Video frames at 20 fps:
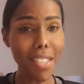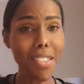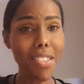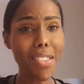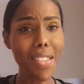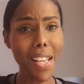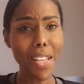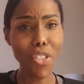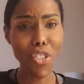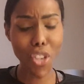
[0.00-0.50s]

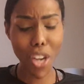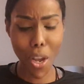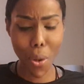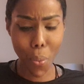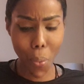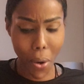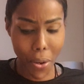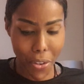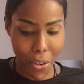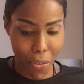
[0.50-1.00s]
such a
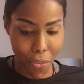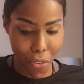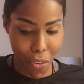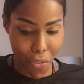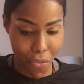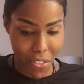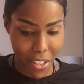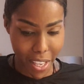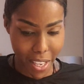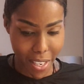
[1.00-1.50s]
wonderful
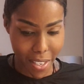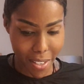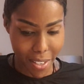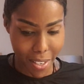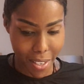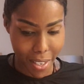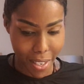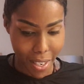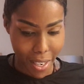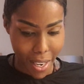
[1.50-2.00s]

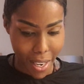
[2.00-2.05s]
feat.